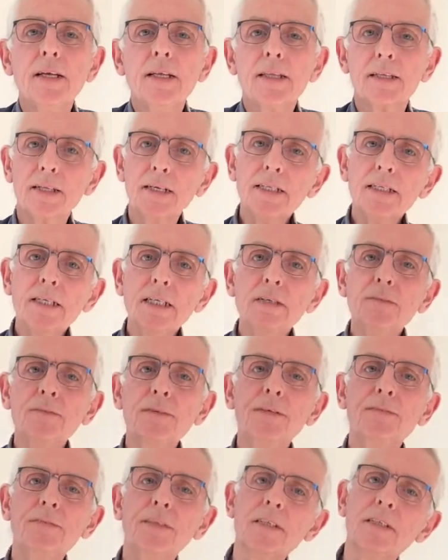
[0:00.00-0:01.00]
The
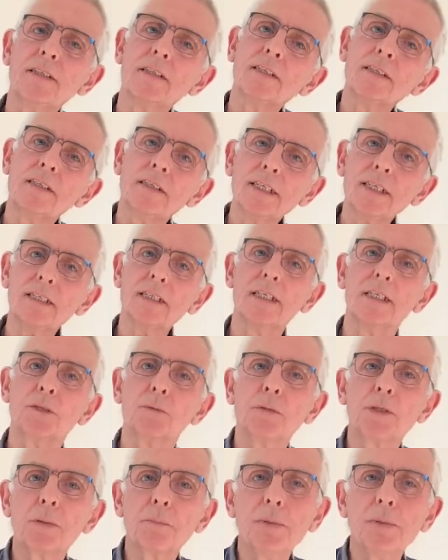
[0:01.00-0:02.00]
1950s and 60s was a